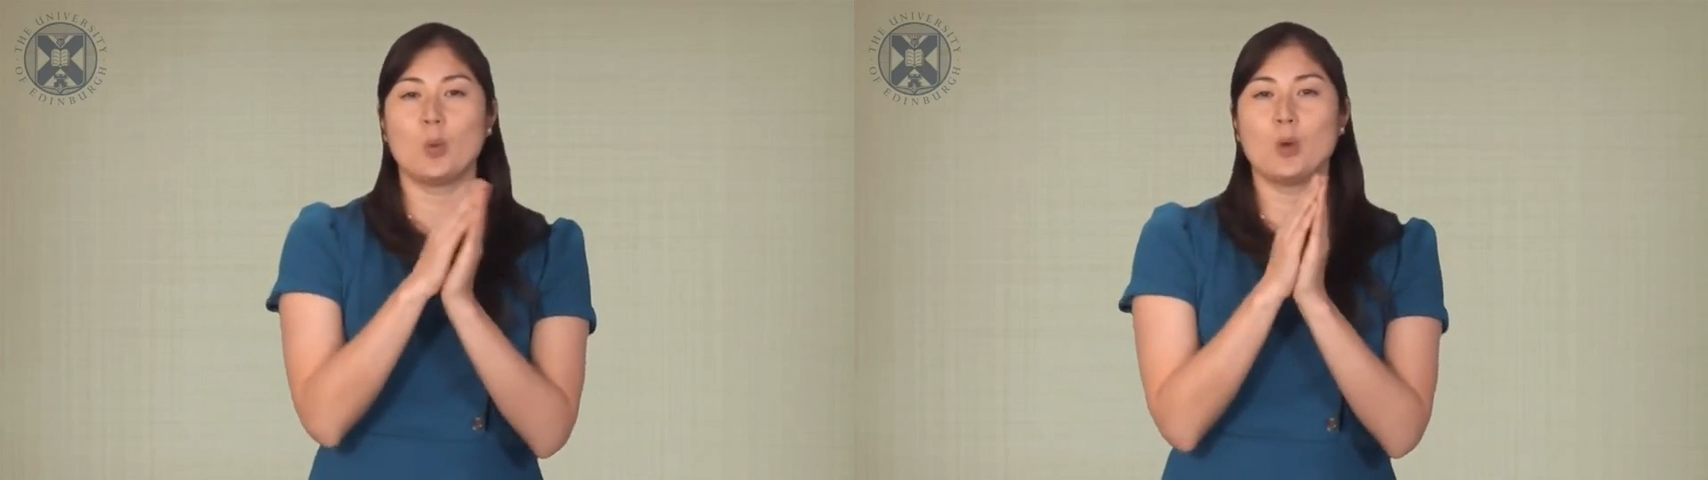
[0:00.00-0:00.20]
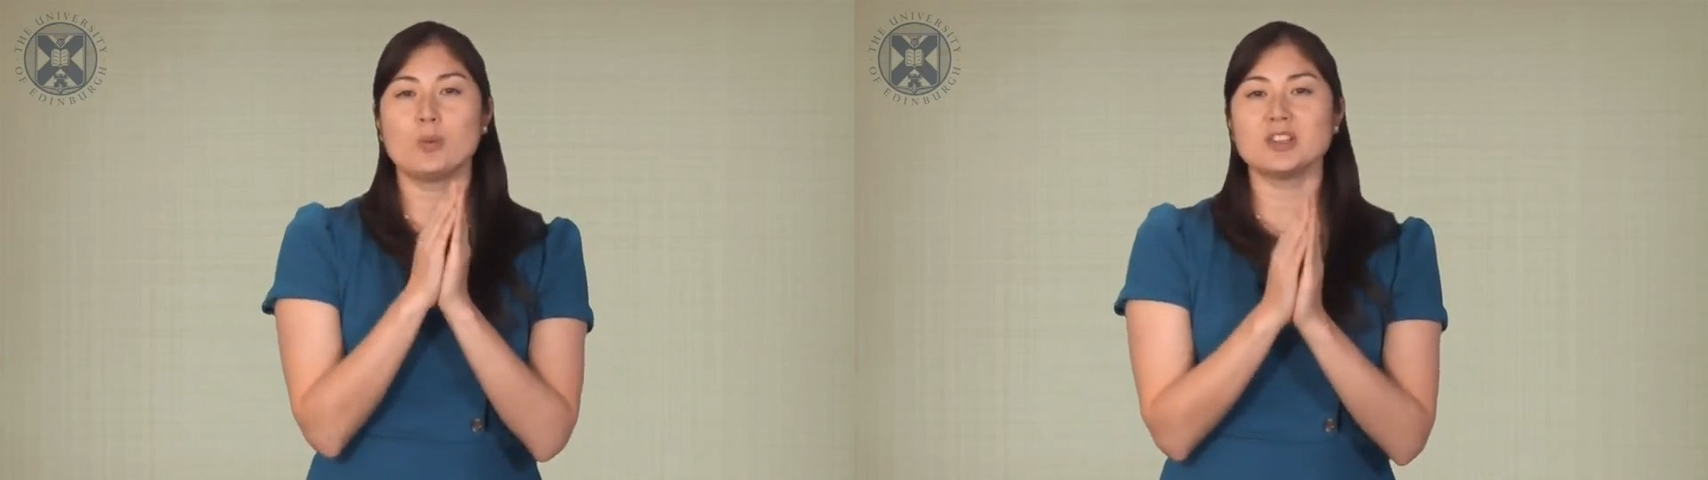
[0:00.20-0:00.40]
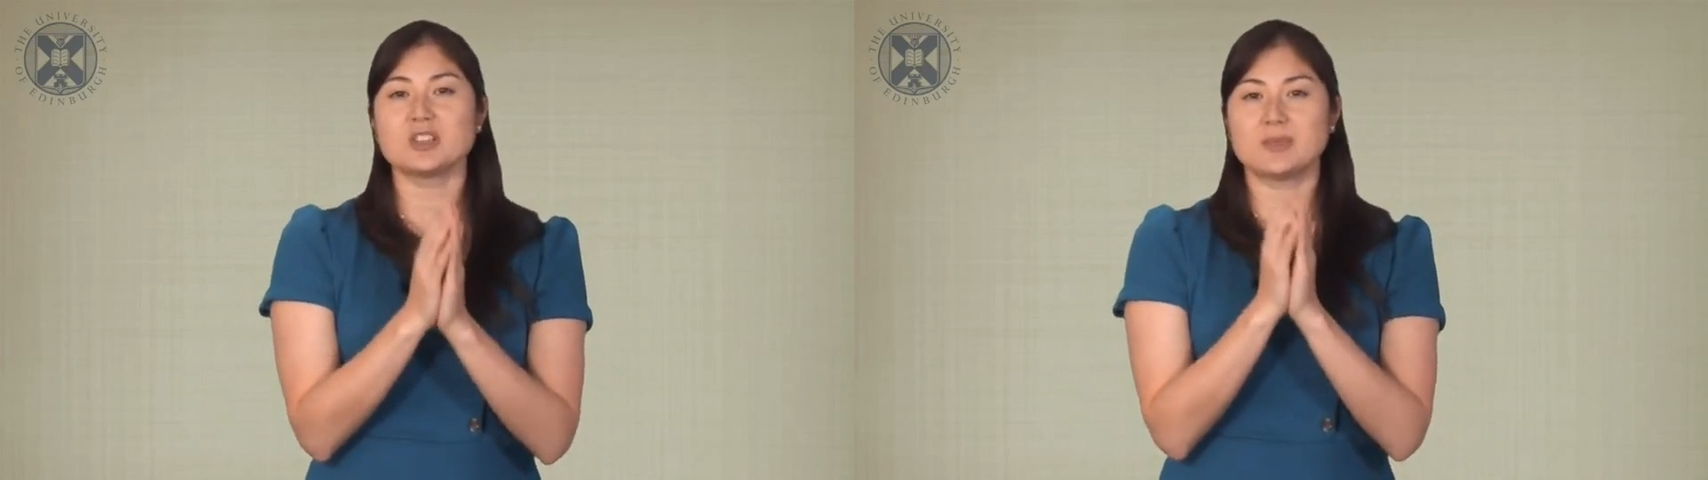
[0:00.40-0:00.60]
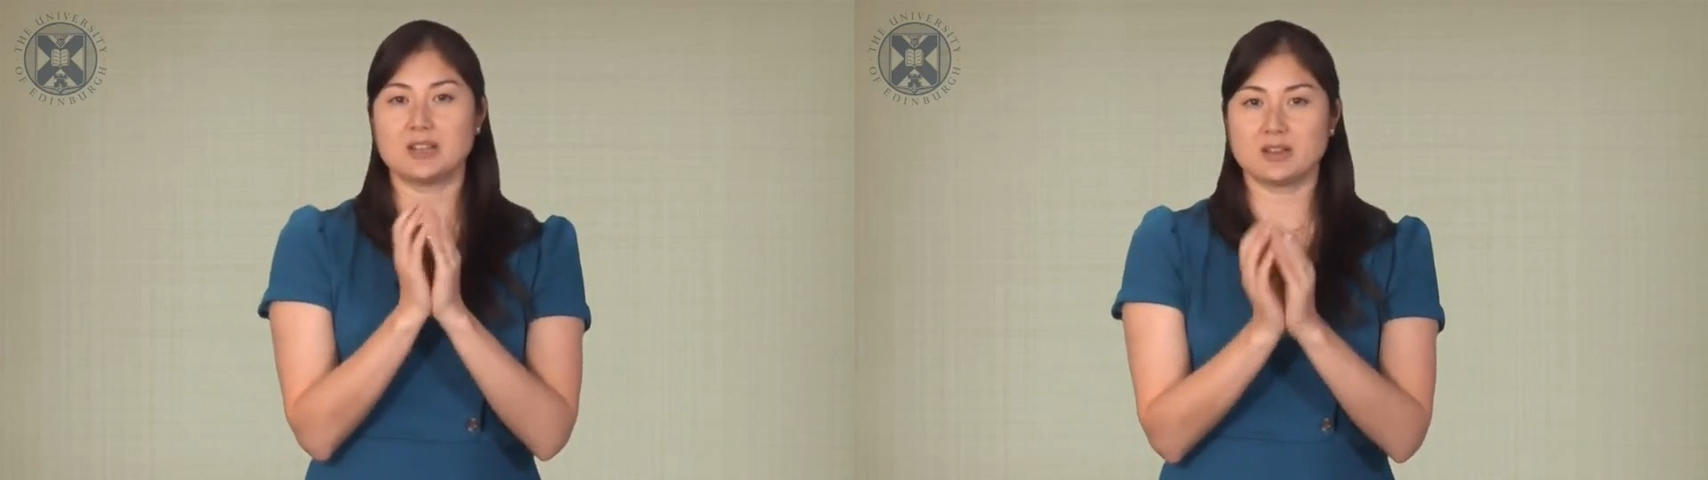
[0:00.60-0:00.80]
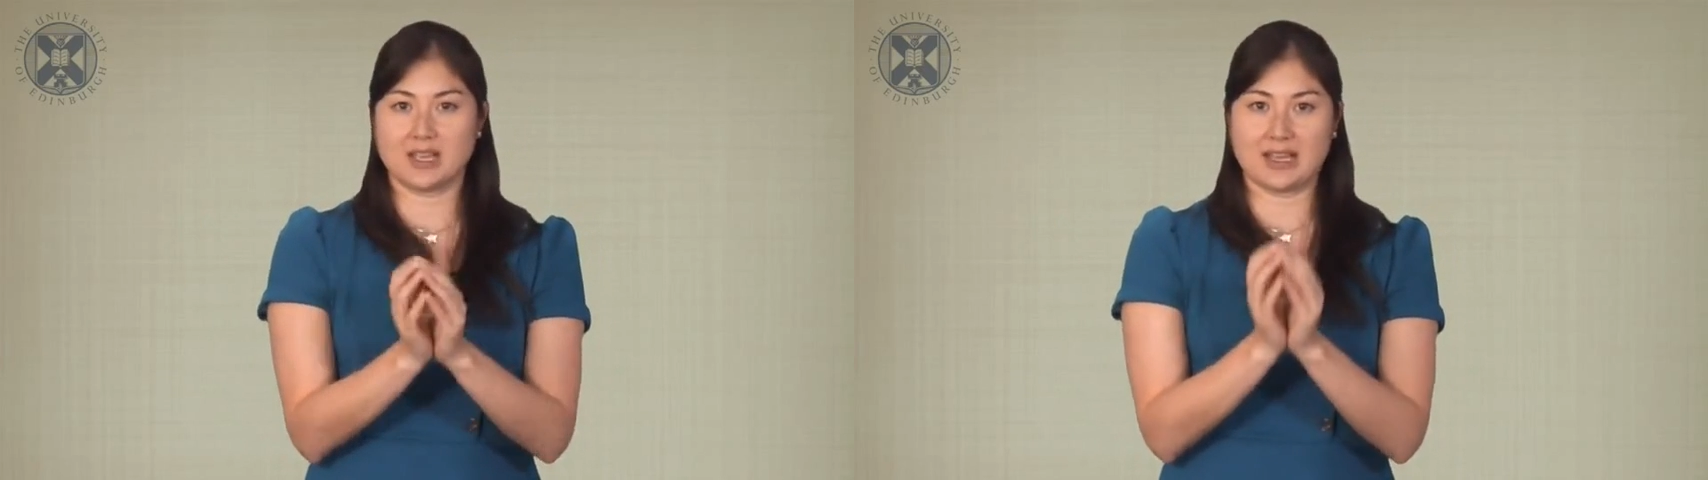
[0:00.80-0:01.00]
what we should
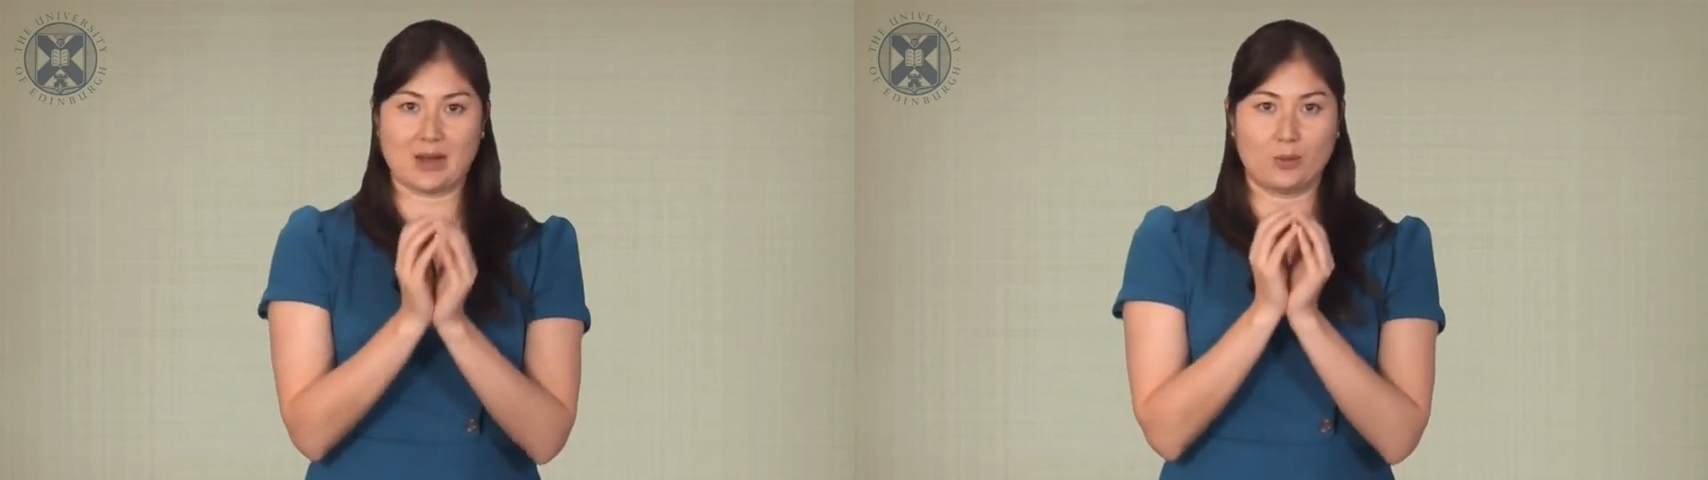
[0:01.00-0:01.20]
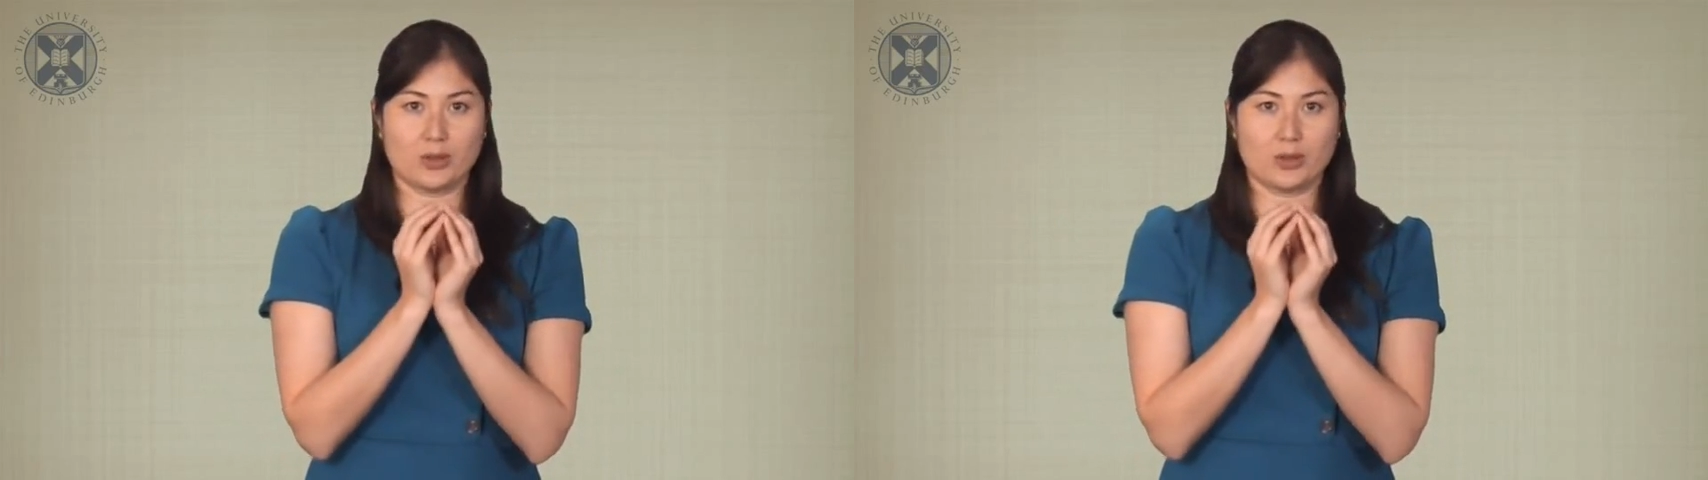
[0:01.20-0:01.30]
be looking at,